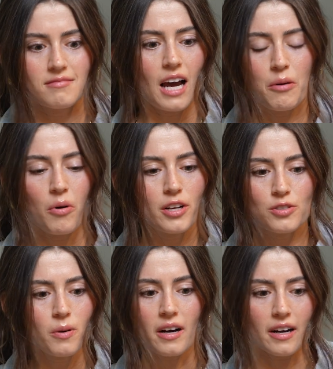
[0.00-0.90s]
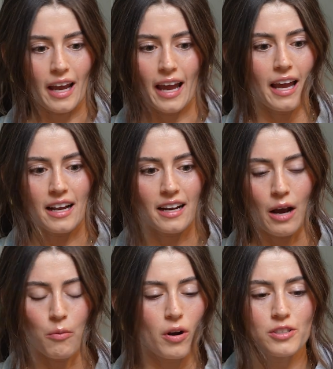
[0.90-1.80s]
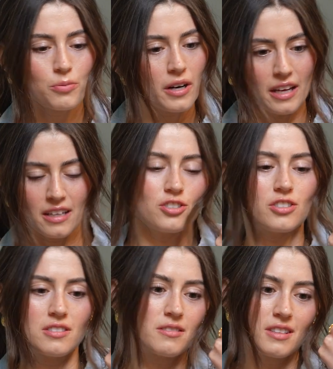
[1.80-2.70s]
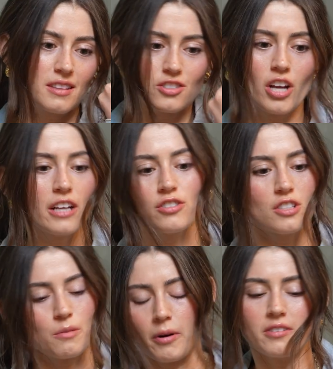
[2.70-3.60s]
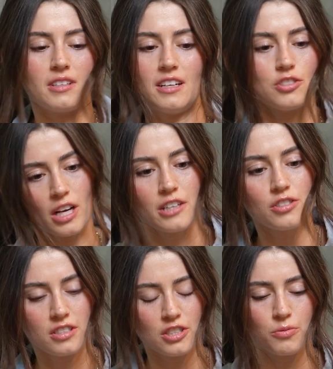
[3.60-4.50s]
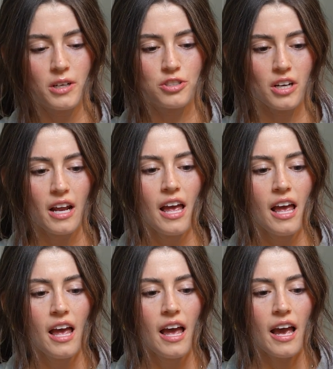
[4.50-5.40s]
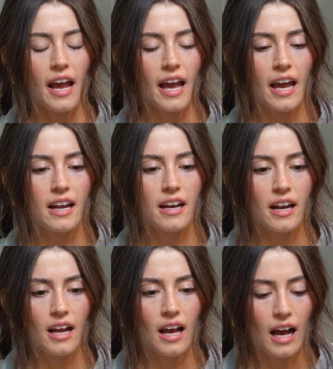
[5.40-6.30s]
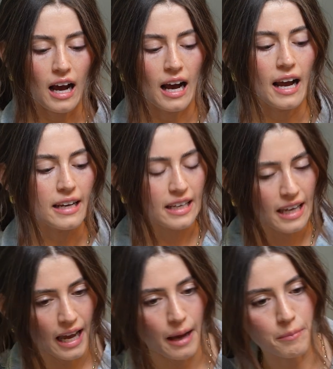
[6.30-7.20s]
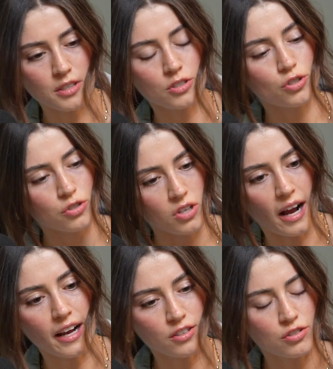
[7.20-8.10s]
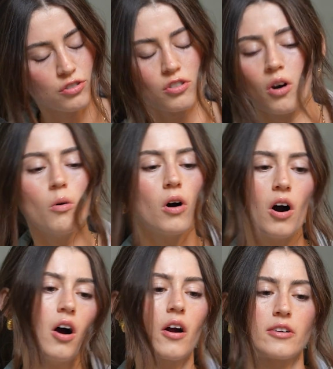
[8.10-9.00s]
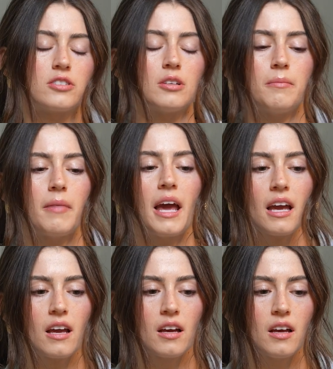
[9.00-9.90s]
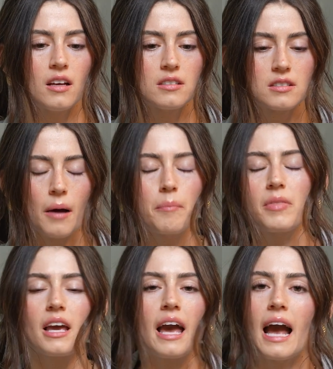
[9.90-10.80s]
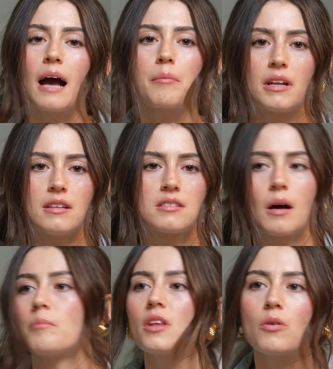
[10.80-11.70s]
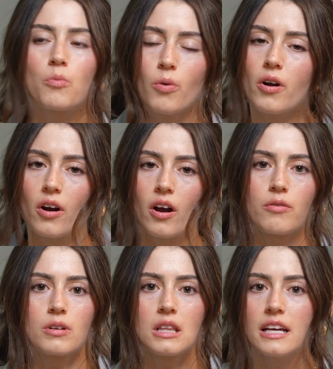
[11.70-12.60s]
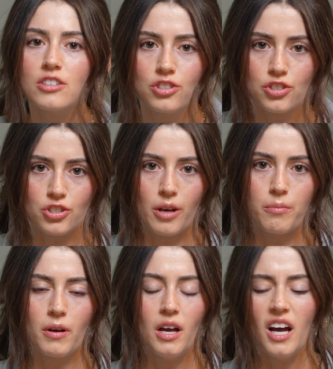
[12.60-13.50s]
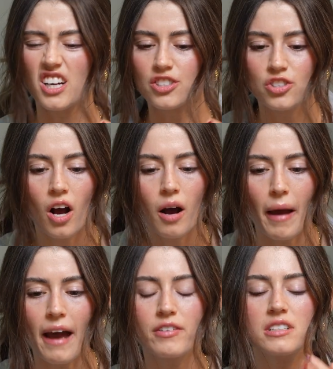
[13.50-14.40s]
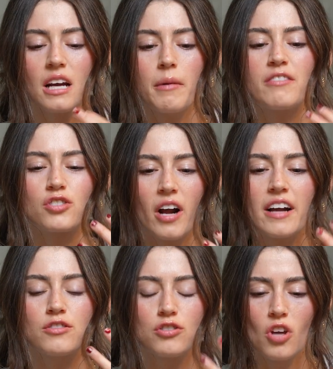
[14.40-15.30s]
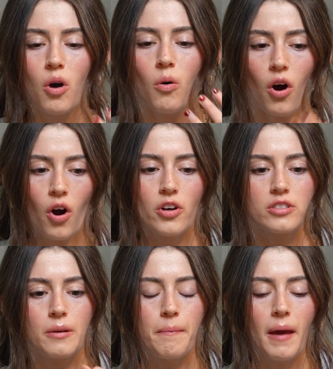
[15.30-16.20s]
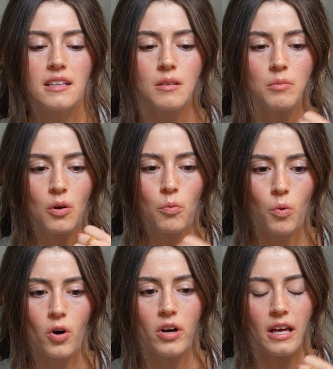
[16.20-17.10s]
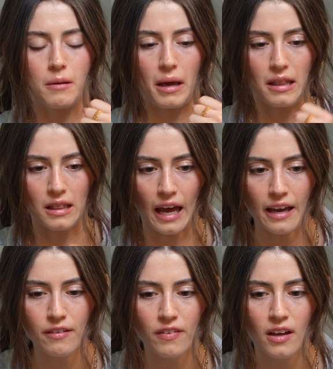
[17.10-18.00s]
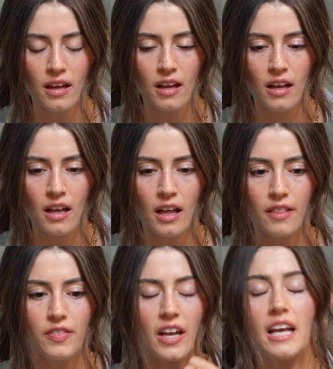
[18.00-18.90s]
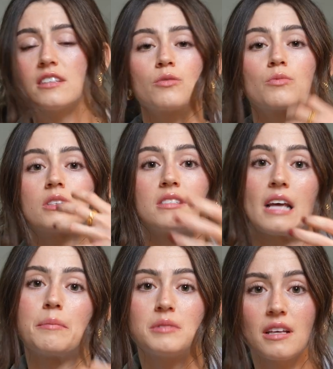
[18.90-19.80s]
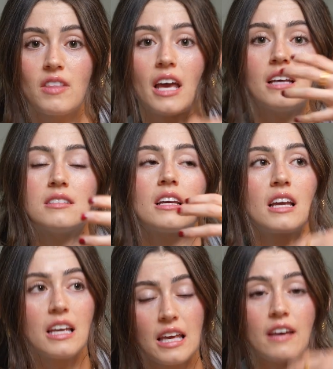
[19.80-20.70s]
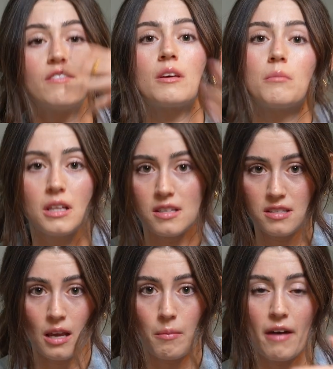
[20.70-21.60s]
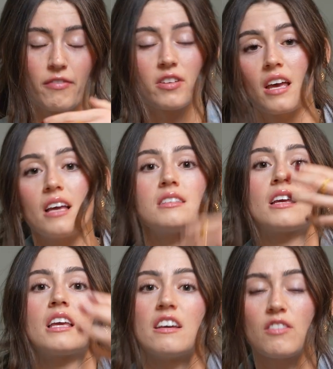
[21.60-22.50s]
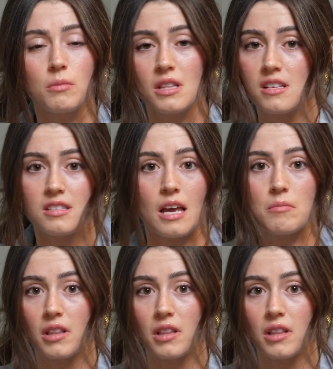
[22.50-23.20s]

I want it to work and just change this person and change the situation. And I kept trying so hard to make something happen and something work, a relationship, a job. Every time I've tried so hard to make something work in my life that isn't receptive, that isn't giving me the same effort, that isn't giving me the same